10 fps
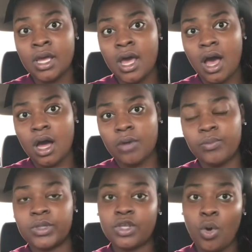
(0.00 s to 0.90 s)
uh,
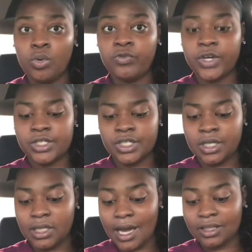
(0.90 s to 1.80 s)
with the old
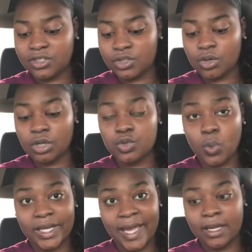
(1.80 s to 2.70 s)
version. Now there's a total of
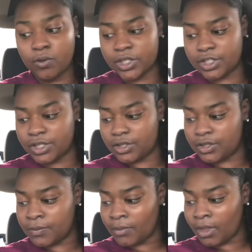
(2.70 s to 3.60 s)
28 questions.